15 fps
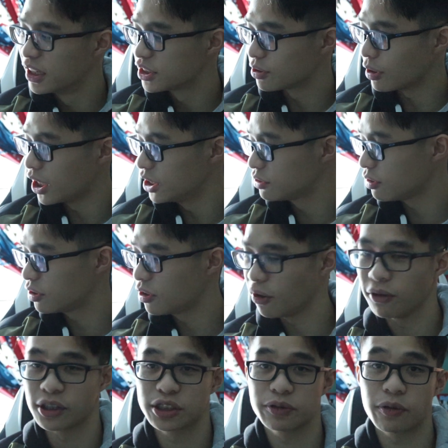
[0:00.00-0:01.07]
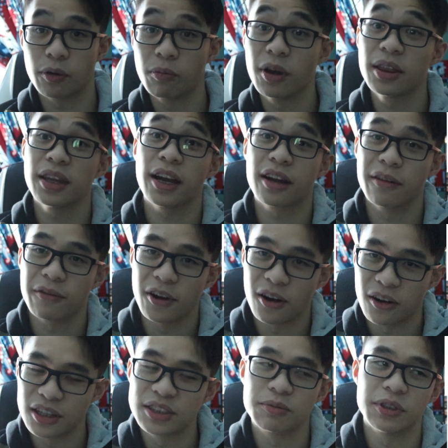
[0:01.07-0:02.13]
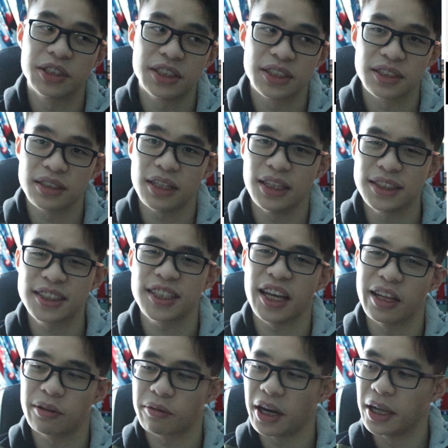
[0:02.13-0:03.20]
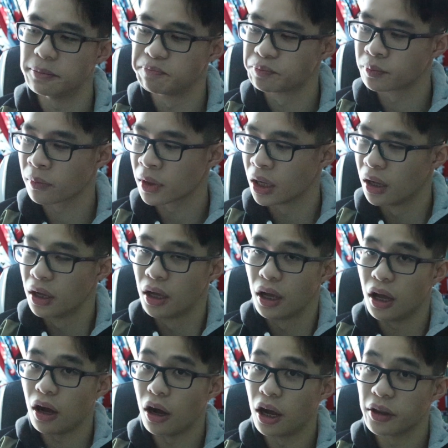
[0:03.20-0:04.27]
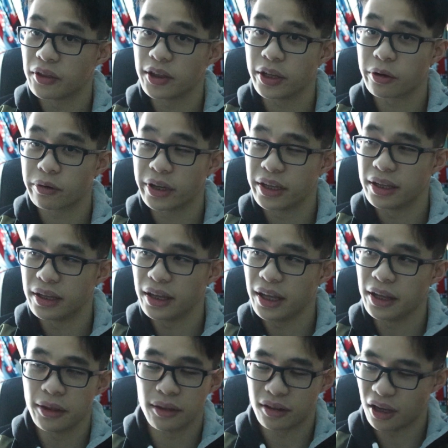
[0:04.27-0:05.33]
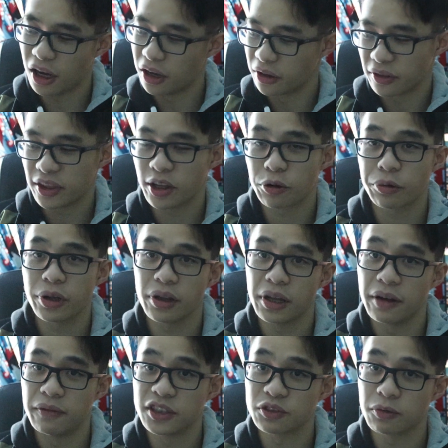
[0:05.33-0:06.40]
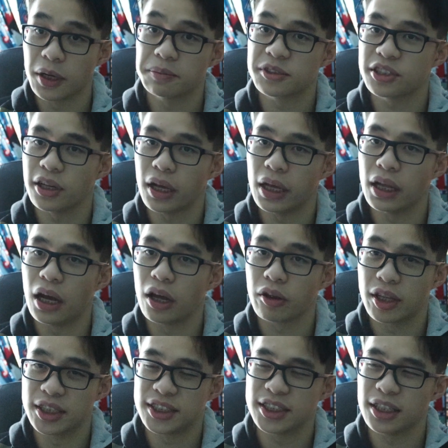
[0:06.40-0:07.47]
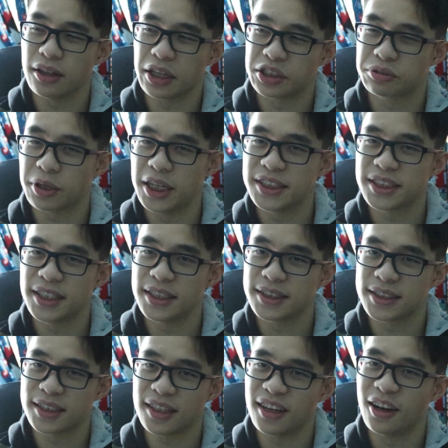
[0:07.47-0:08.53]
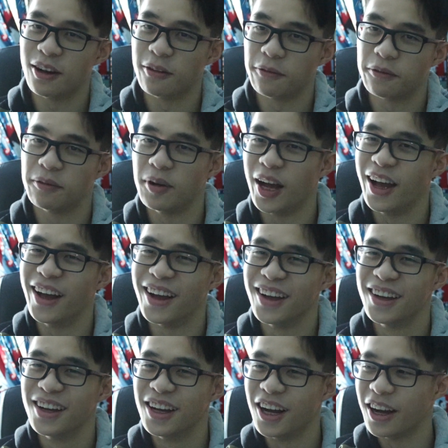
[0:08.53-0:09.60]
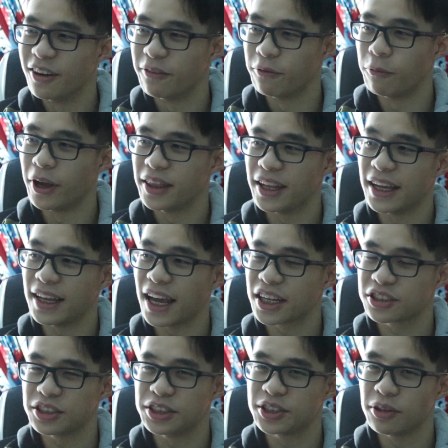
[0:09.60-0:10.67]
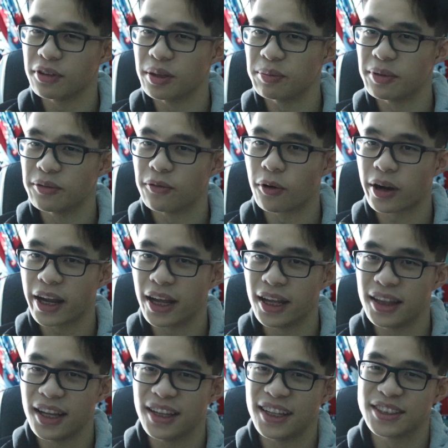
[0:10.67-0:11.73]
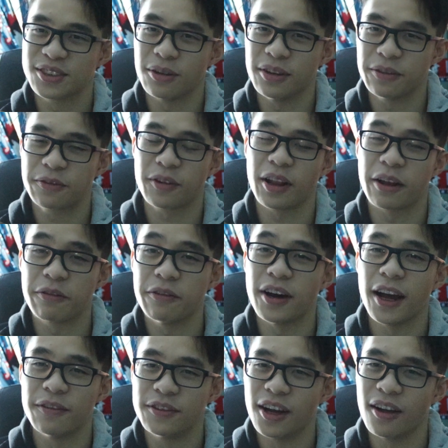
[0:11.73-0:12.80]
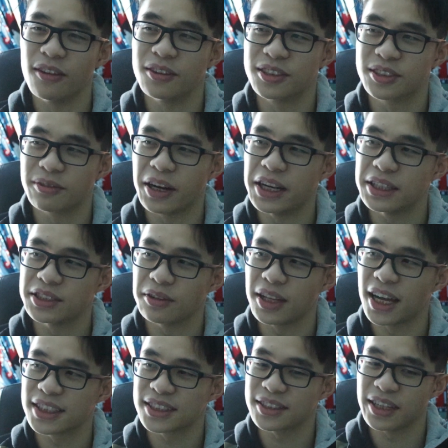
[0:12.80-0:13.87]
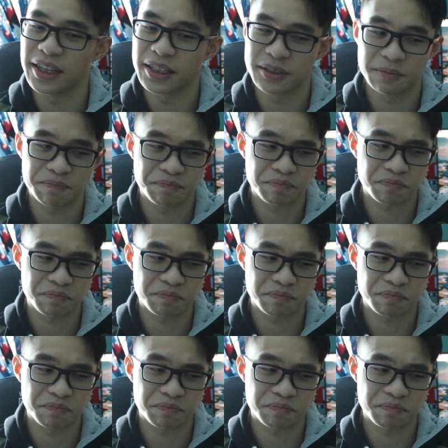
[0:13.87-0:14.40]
So $100 for one deck of cards, which is insane, right? On Theory 11's website, you can see like traces of of when they actually sold it beforehand. They sold it for like $5, right? So that's like,